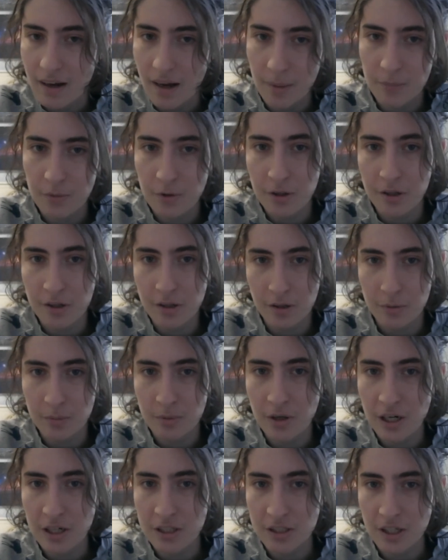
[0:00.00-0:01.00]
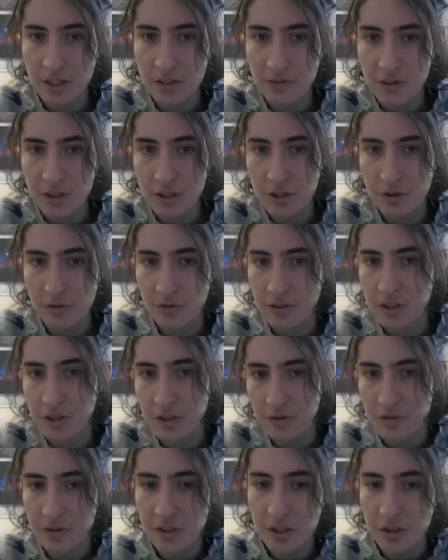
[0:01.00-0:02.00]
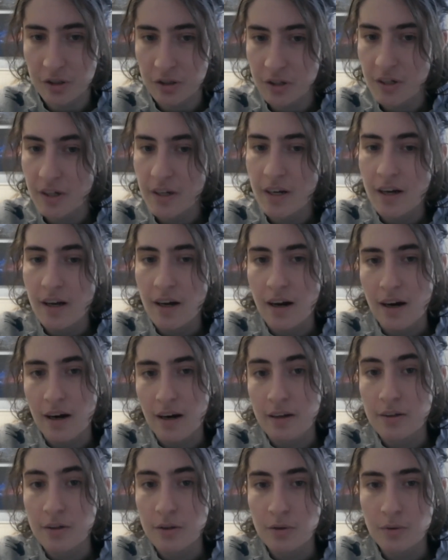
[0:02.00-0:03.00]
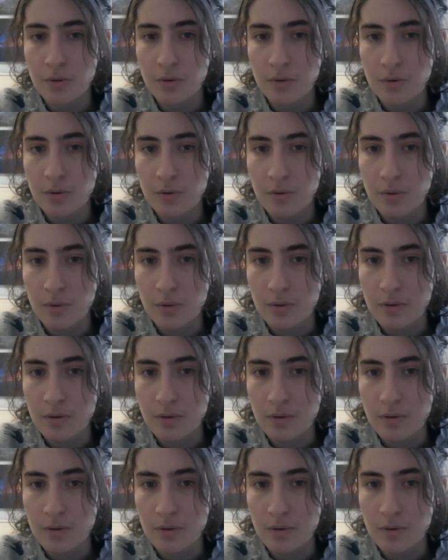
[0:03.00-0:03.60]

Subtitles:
I'm working on a project, feature, you